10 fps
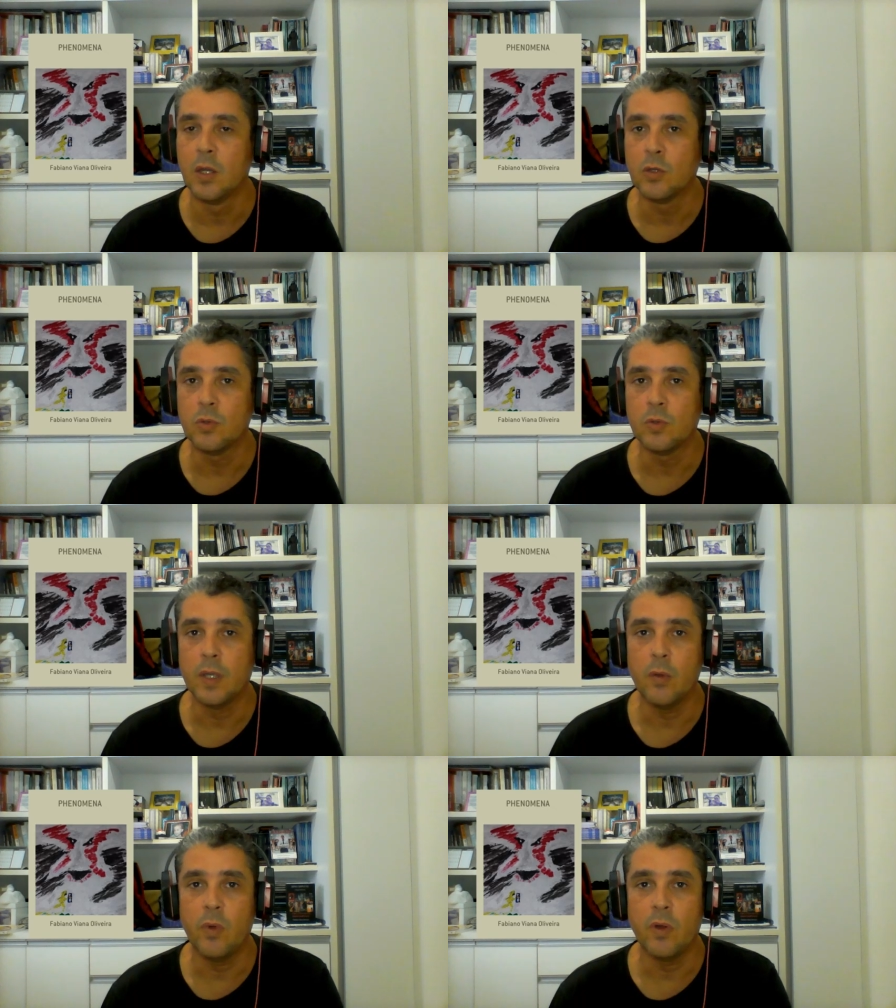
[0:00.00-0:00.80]

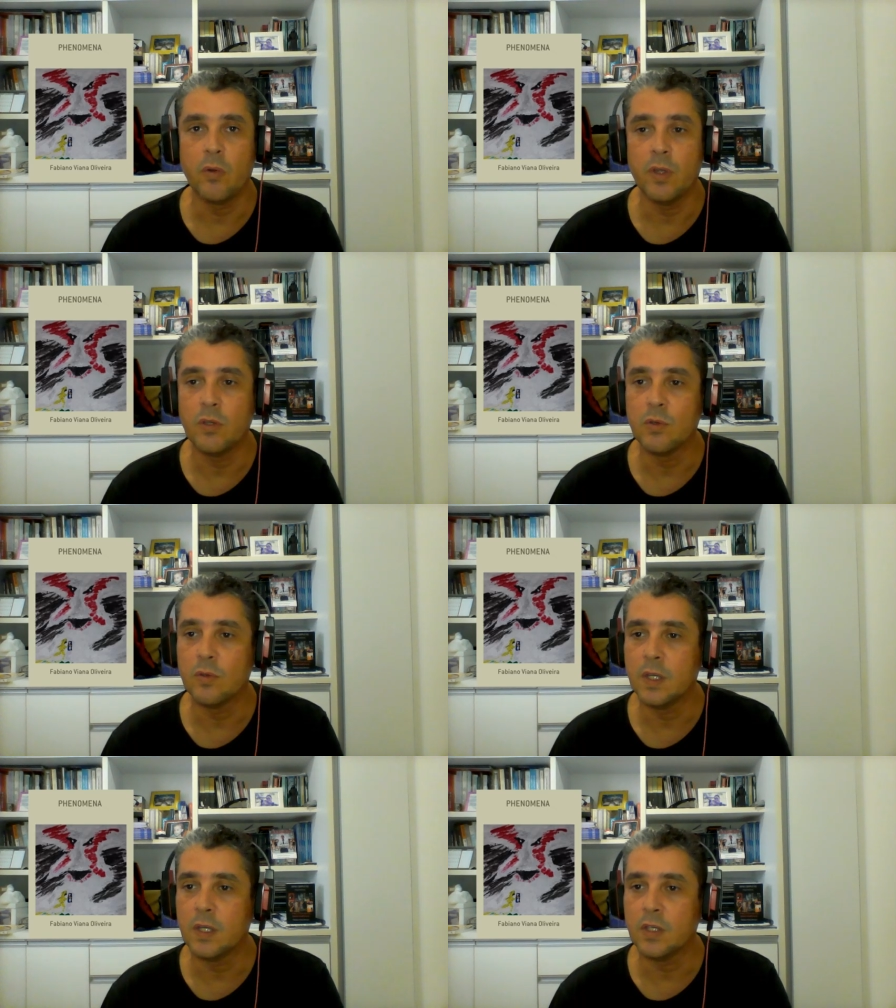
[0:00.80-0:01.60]
Today we're going to
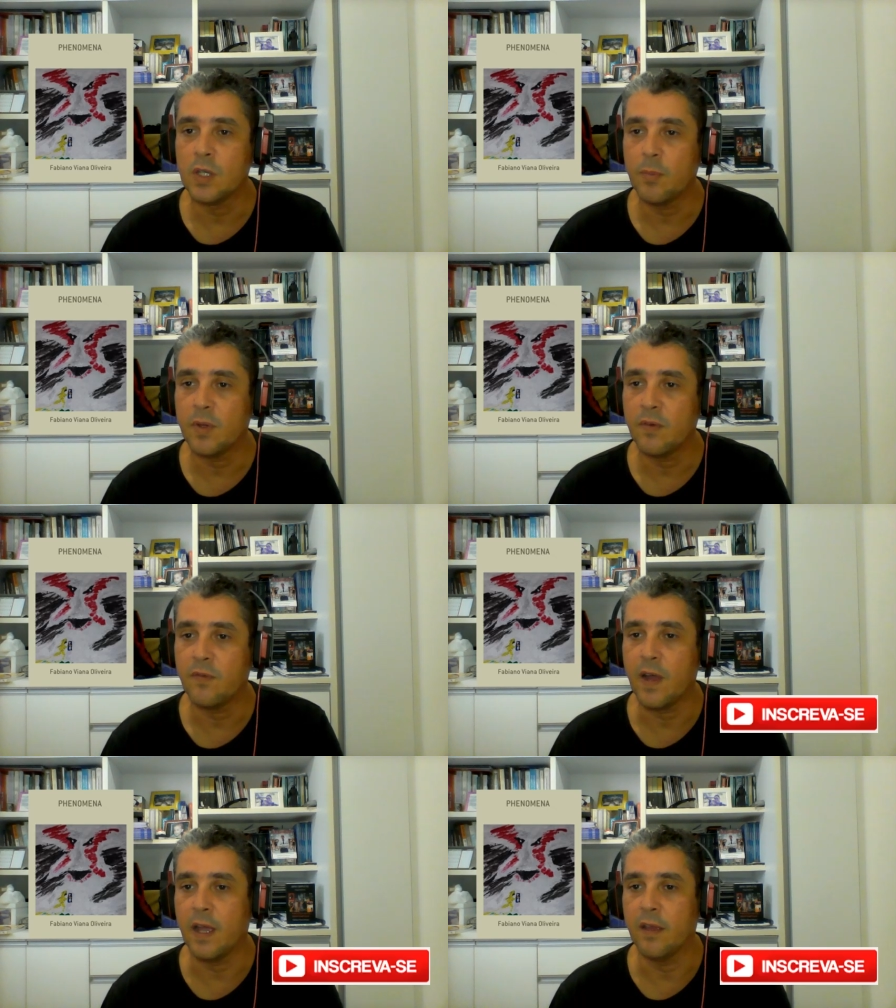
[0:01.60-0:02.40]
the chapter
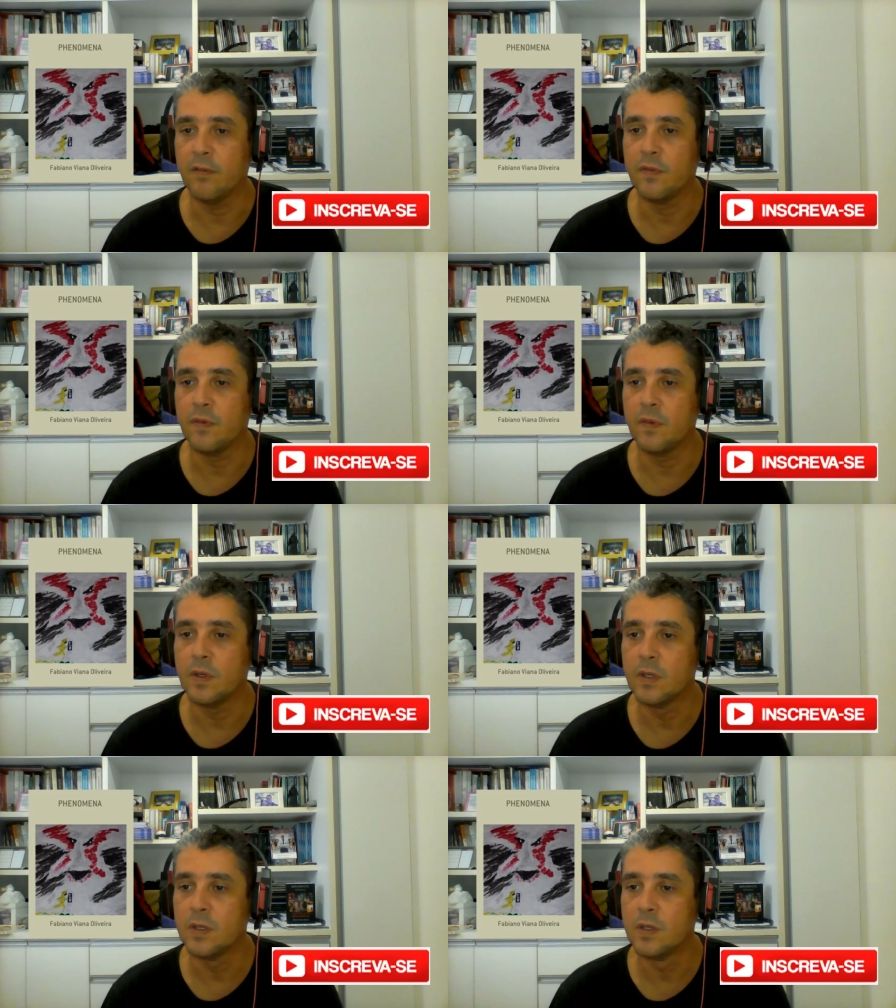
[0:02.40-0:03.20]
5.
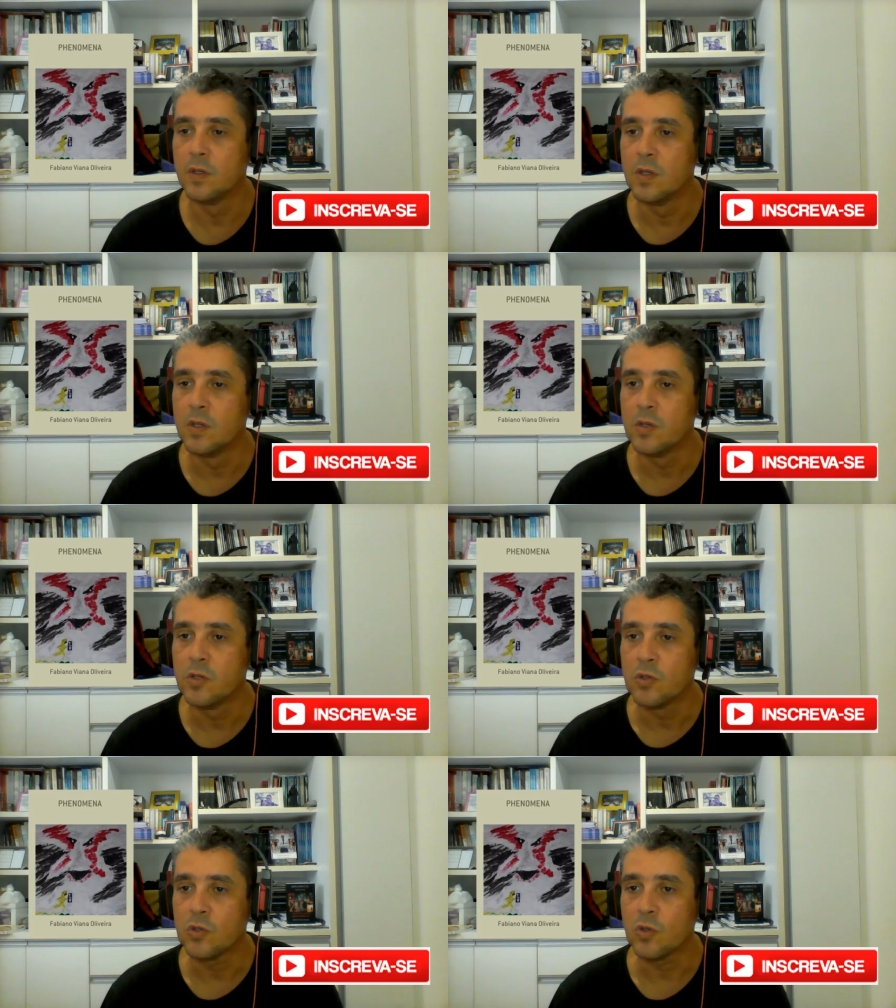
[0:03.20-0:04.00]

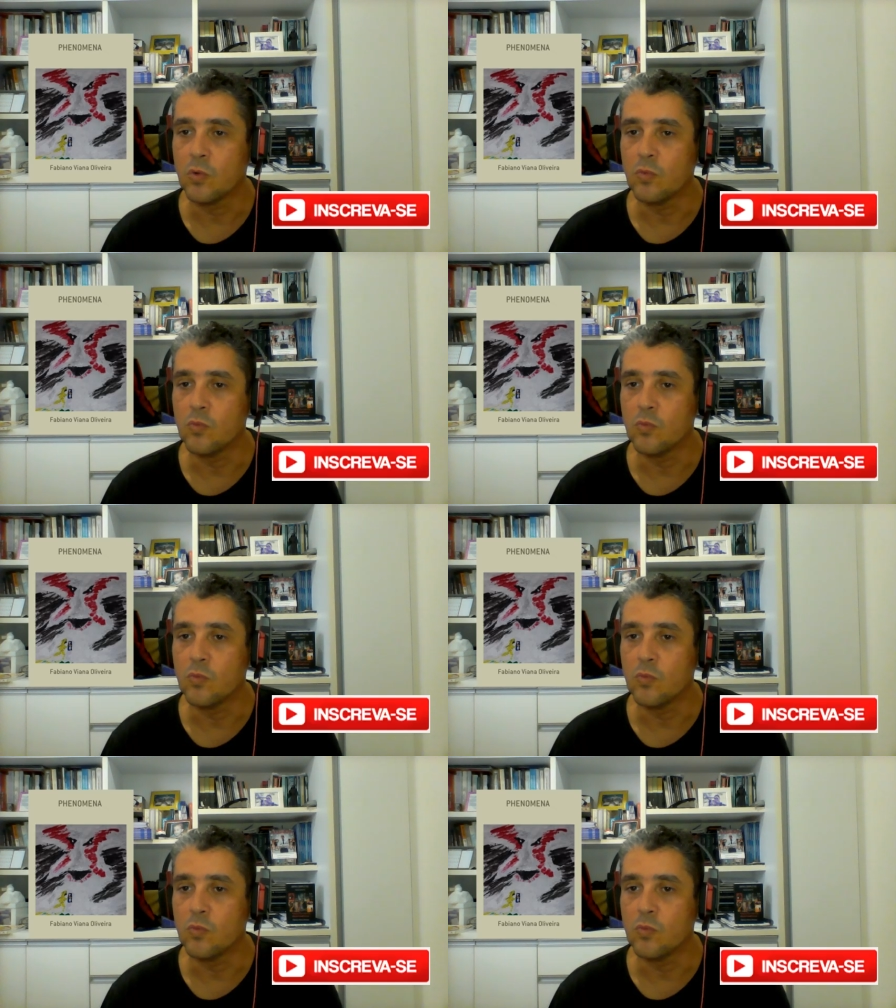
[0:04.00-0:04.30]
So